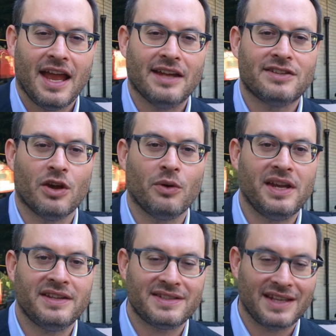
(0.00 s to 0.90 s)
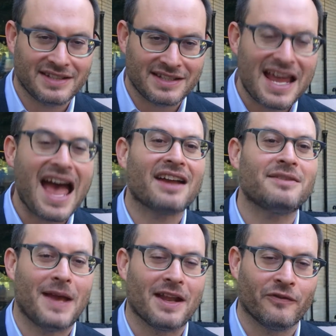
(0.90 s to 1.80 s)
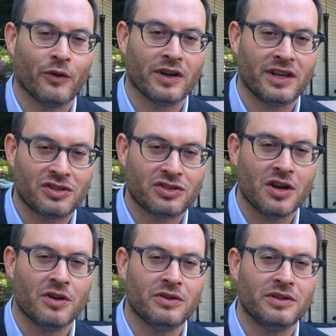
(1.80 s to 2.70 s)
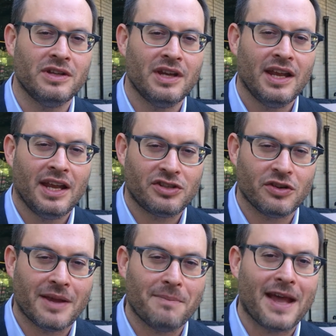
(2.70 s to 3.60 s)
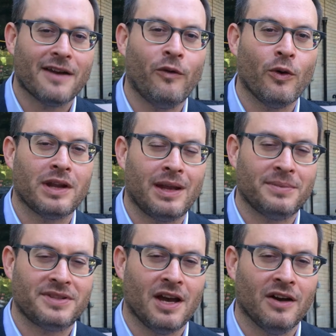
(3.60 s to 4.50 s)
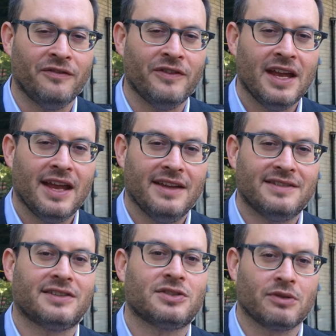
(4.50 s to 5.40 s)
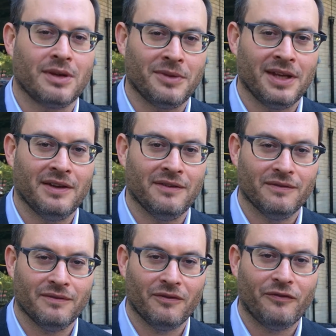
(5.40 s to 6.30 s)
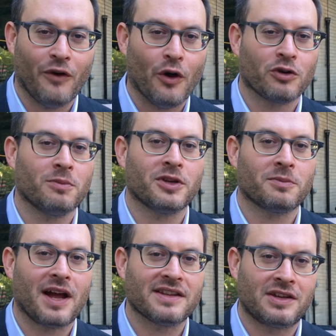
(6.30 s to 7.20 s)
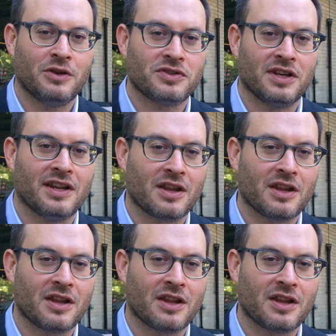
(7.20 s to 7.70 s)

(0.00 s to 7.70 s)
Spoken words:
And so he's attacked Manafort. He's shown that Manafort himself is extremely vulnerable to prosecution.